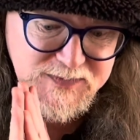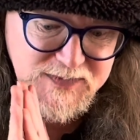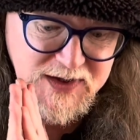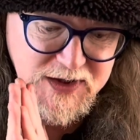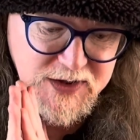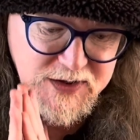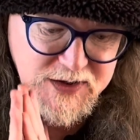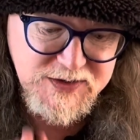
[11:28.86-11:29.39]

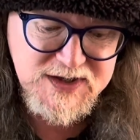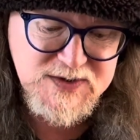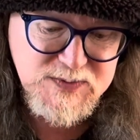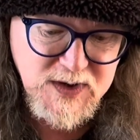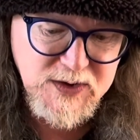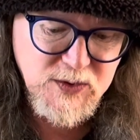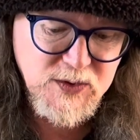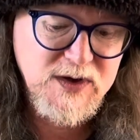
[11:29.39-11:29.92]
You know, this
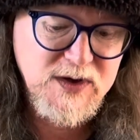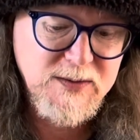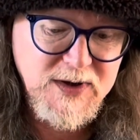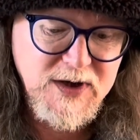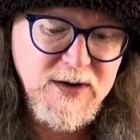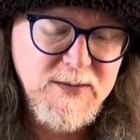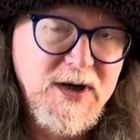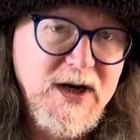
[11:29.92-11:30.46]
one or
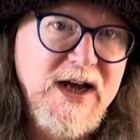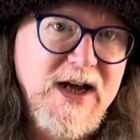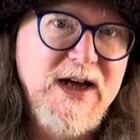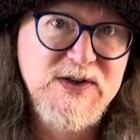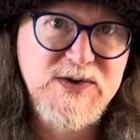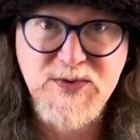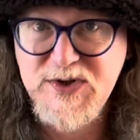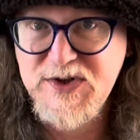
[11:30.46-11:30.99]
Kimono My
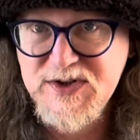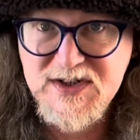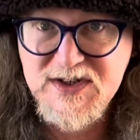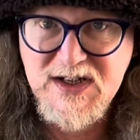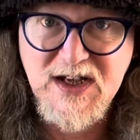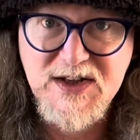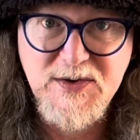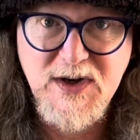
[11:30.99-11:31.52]
House, which is
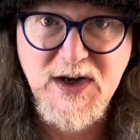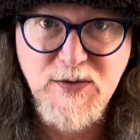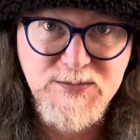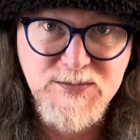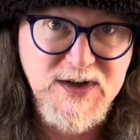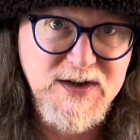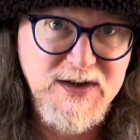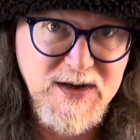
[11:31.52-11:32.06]
the other
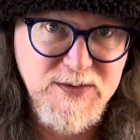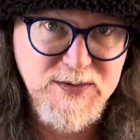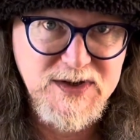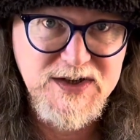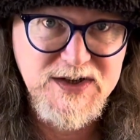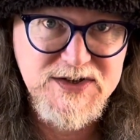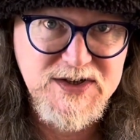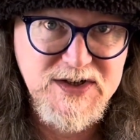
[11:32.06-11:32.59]
album that they
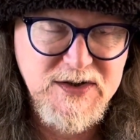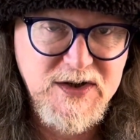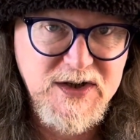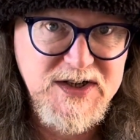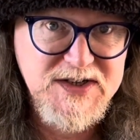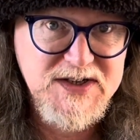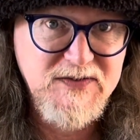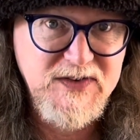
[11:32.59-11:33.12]
released in
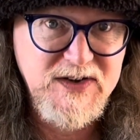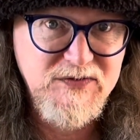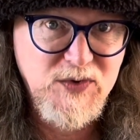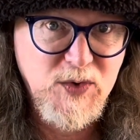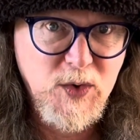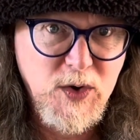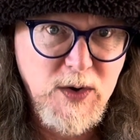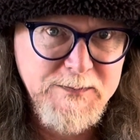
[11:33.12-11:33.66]

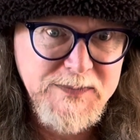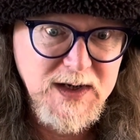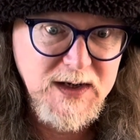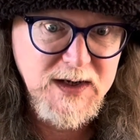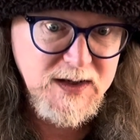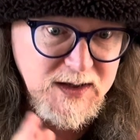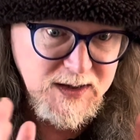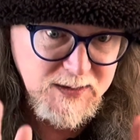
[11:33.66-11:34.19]
1974.
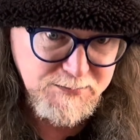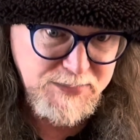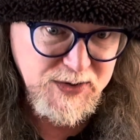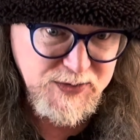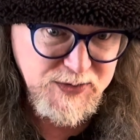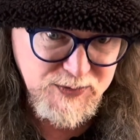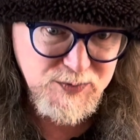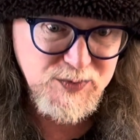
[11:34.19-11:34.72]

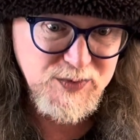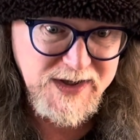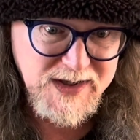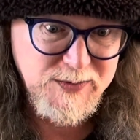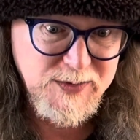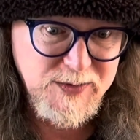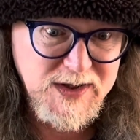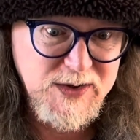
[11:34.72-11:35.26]
Both
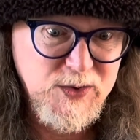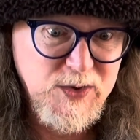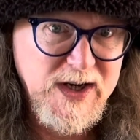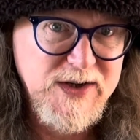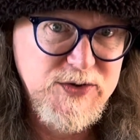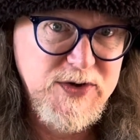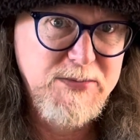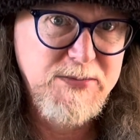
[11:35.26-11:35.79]
really, really good
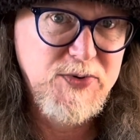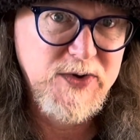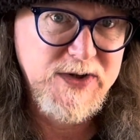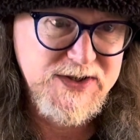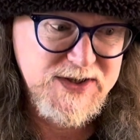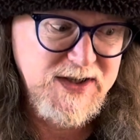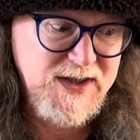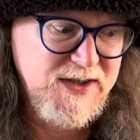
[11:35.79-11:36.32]
entry
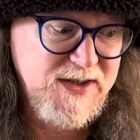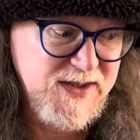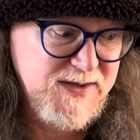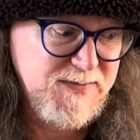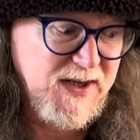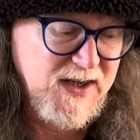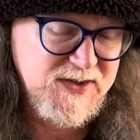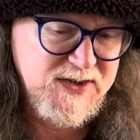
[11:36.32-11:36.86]
points into
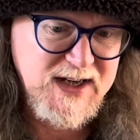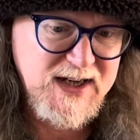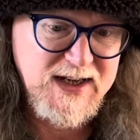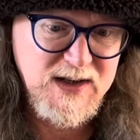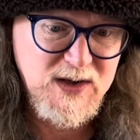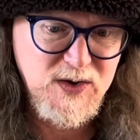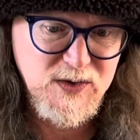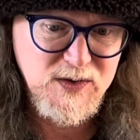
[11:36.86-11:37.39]
Sparks
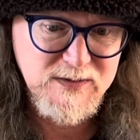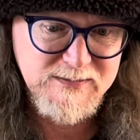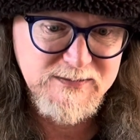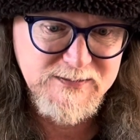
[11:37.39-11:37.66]
catalogue.